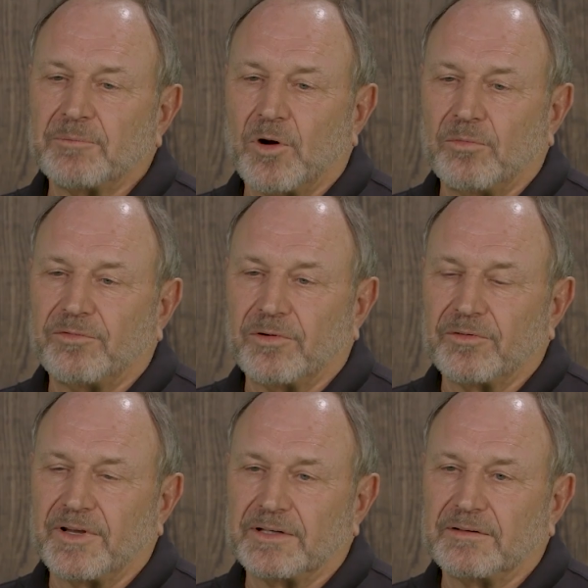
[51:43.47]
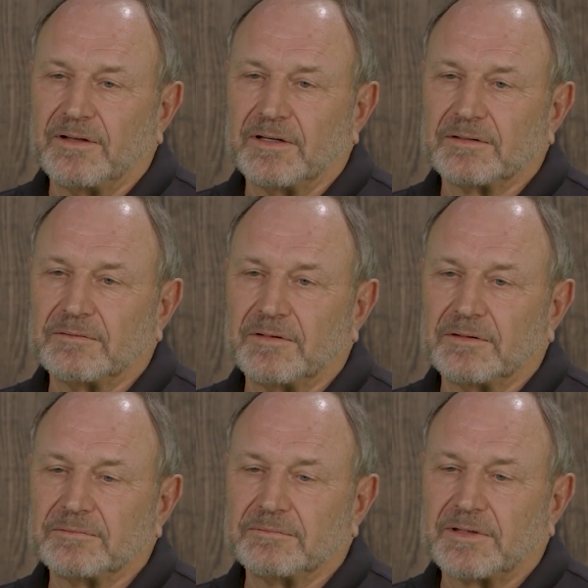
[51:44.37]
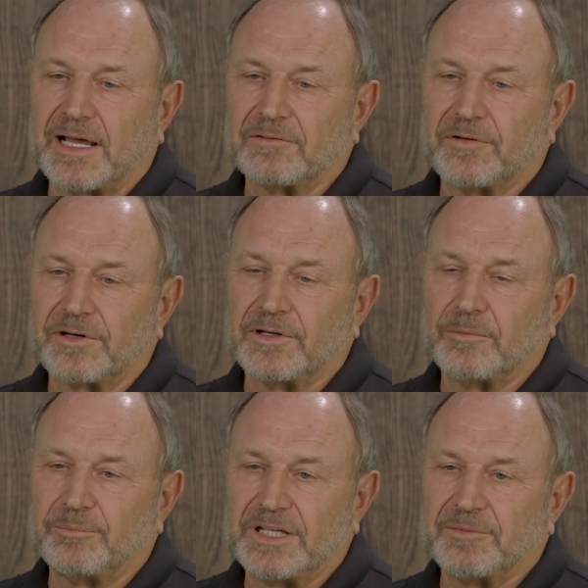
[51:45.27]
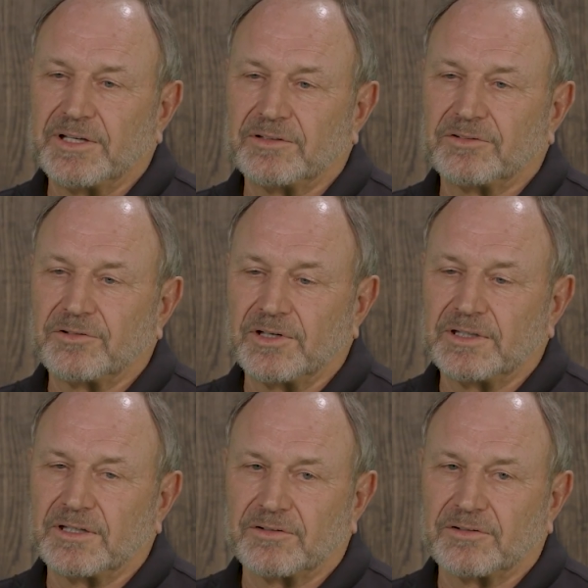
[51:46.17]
hopeful that the California Pima industry can